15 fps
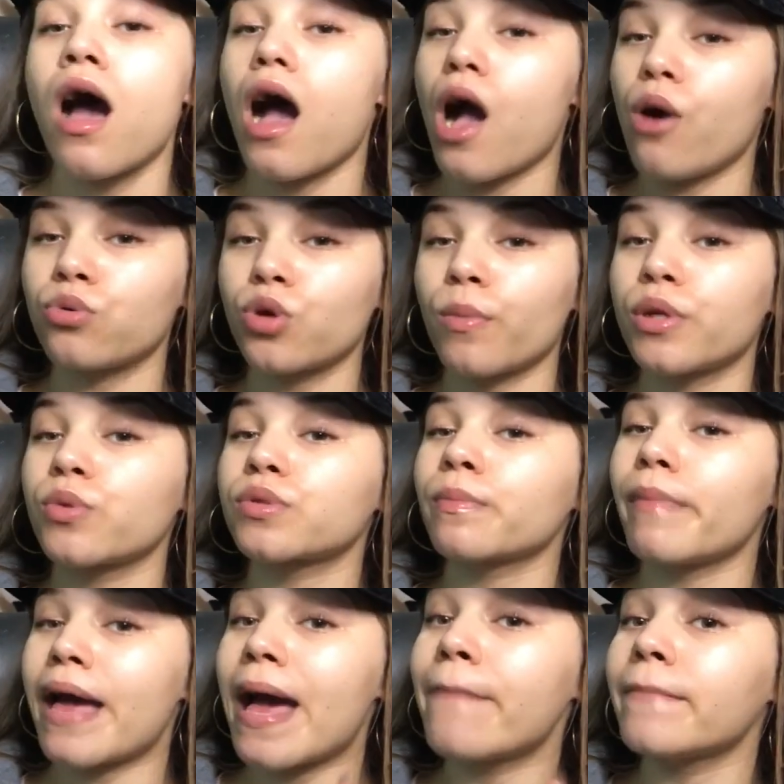I don't know, but it was
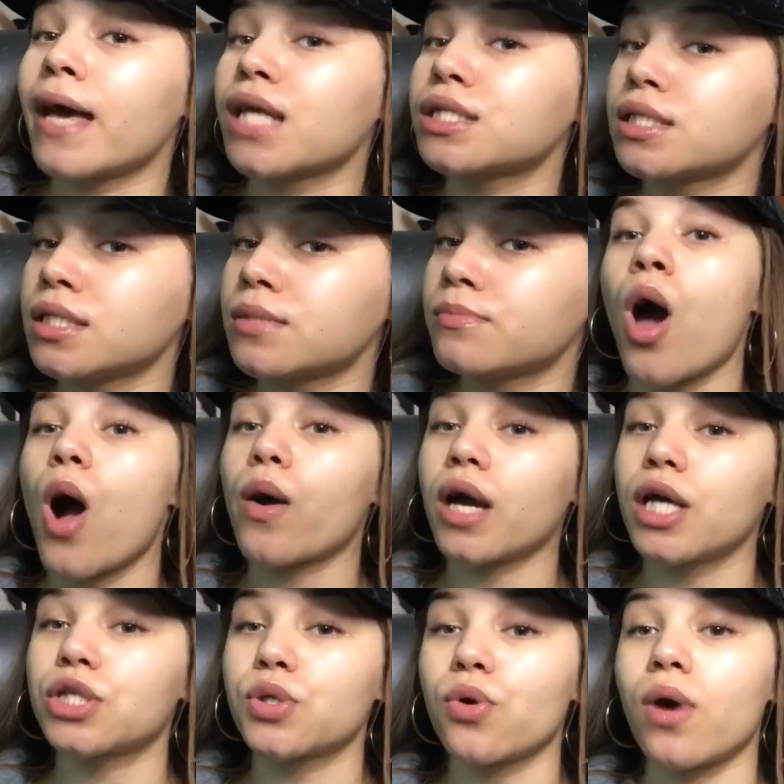mad, mad cheap.
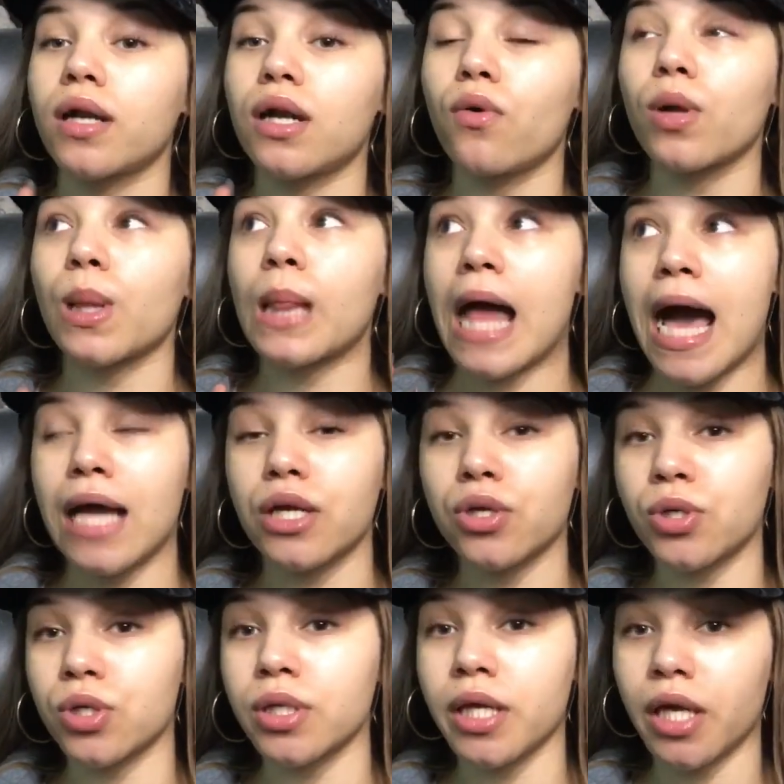Okay, so I know a lot of
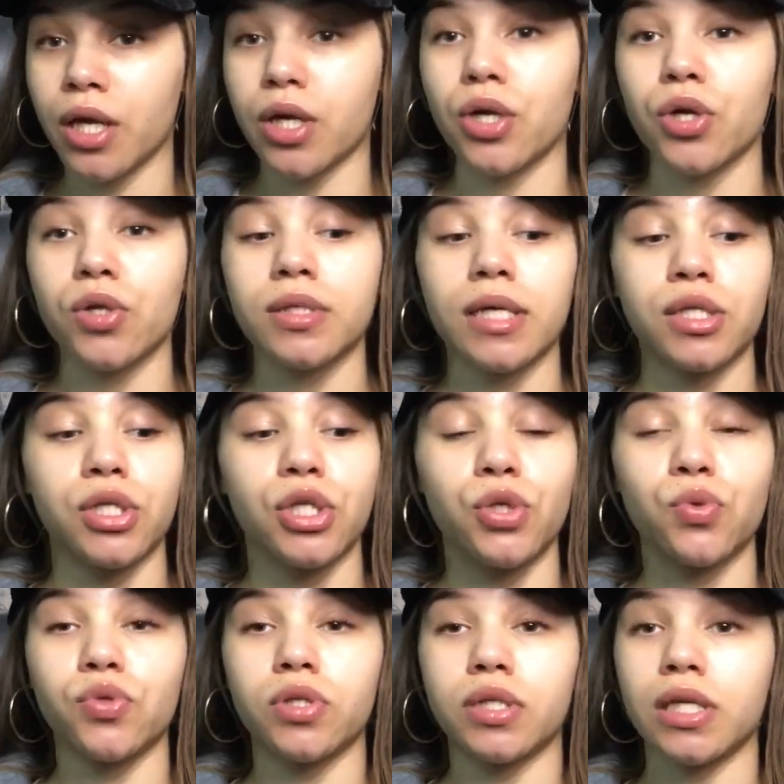curly hair girls like to
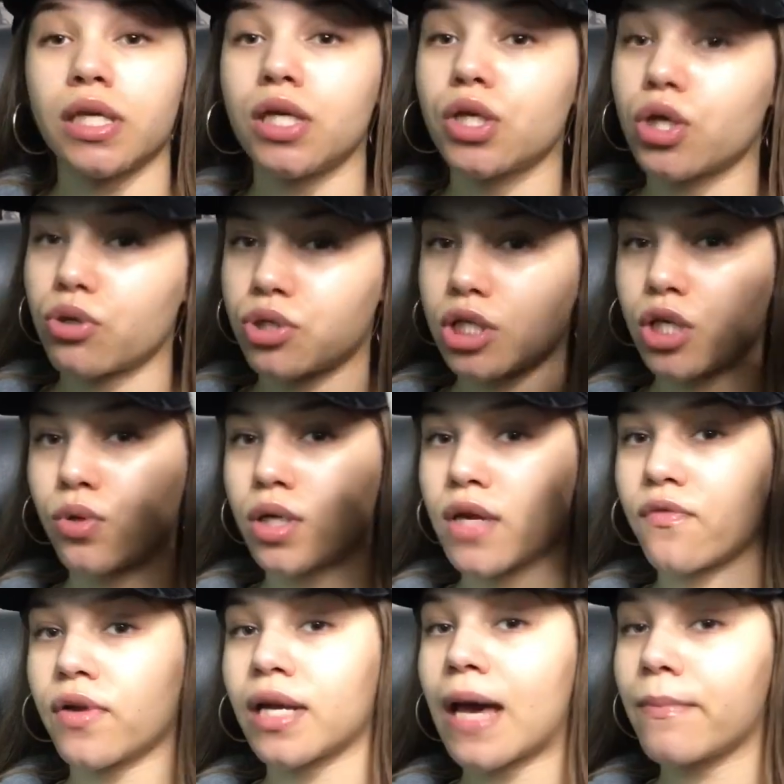use this Eco or
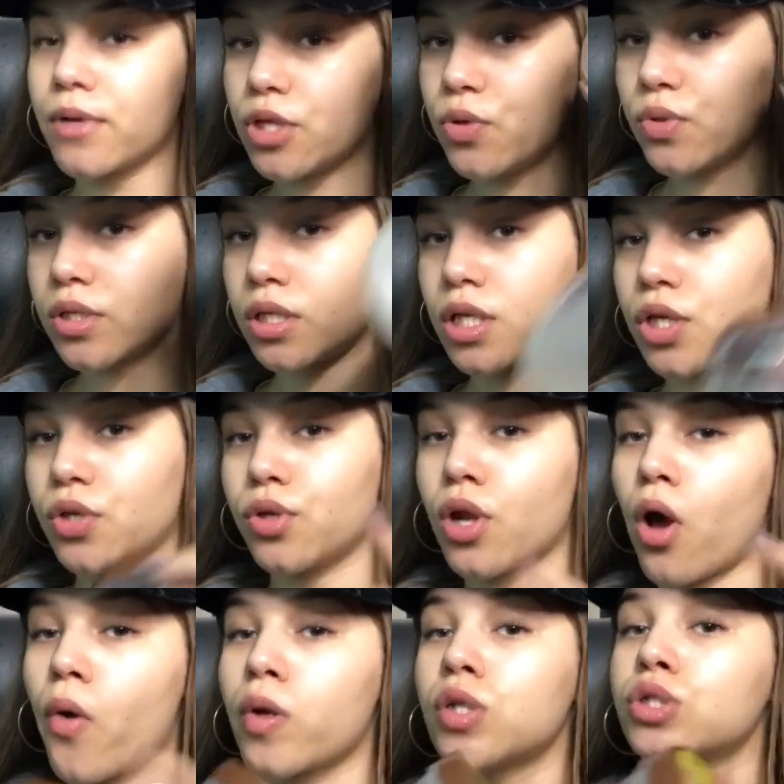whatever, and I've been using it, you
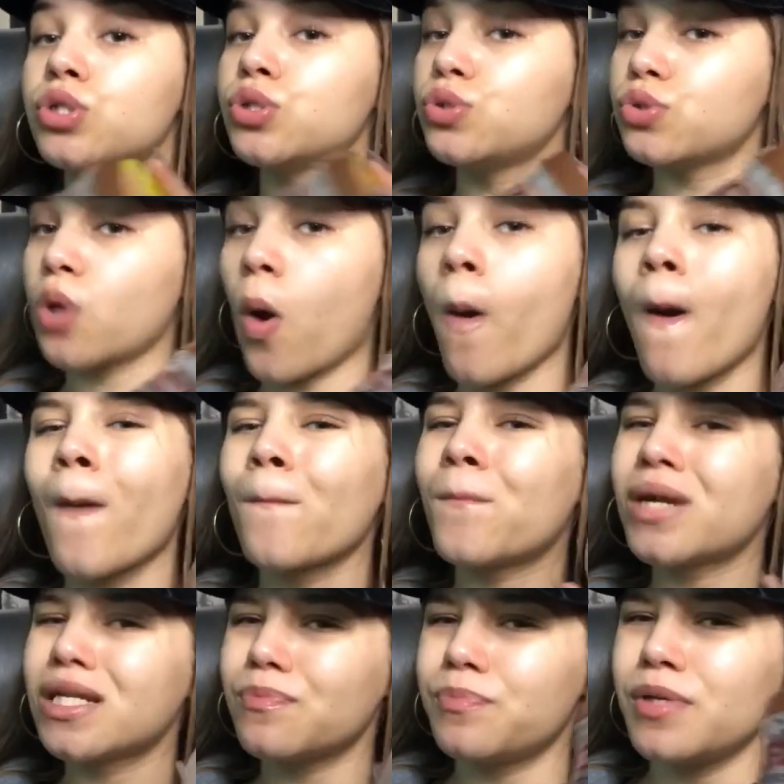know,
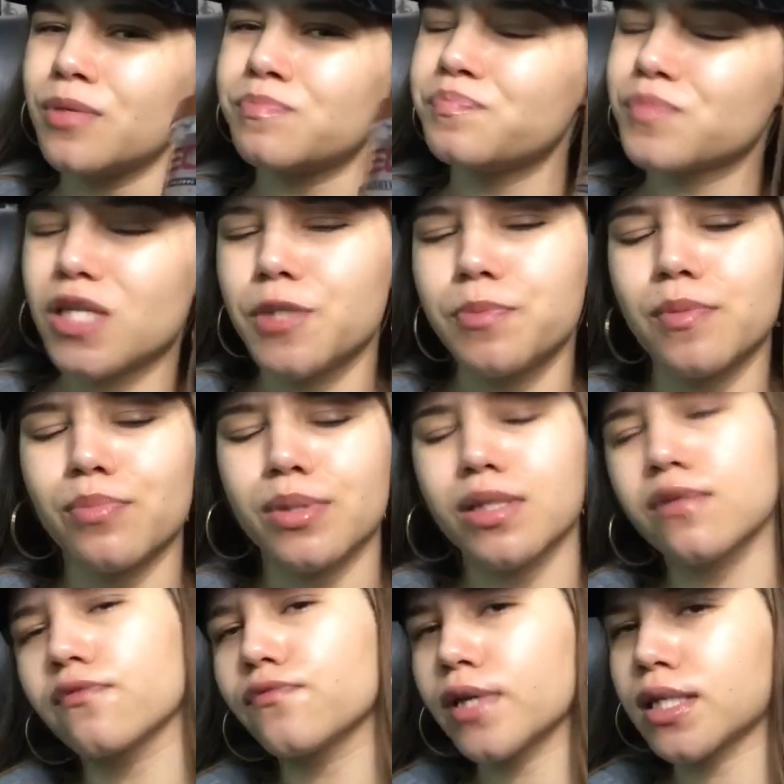but it's been
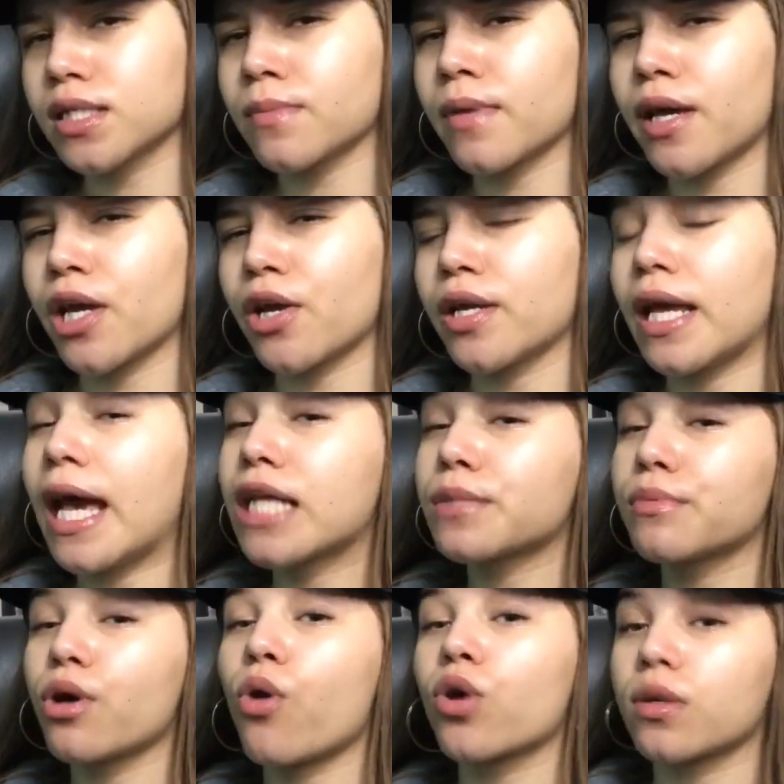putting some flakes in my hair, and it
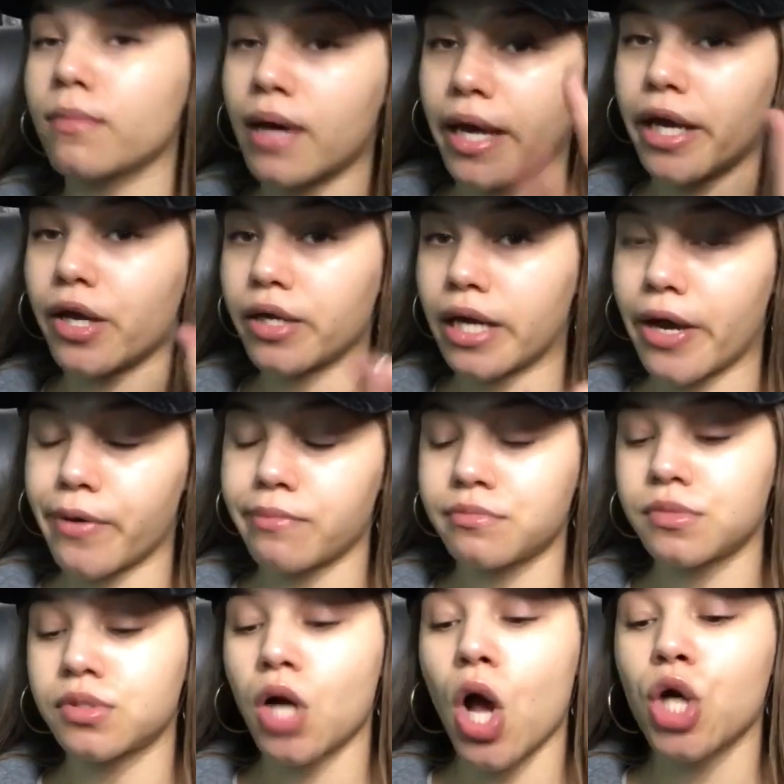hasn't been holding my hair down.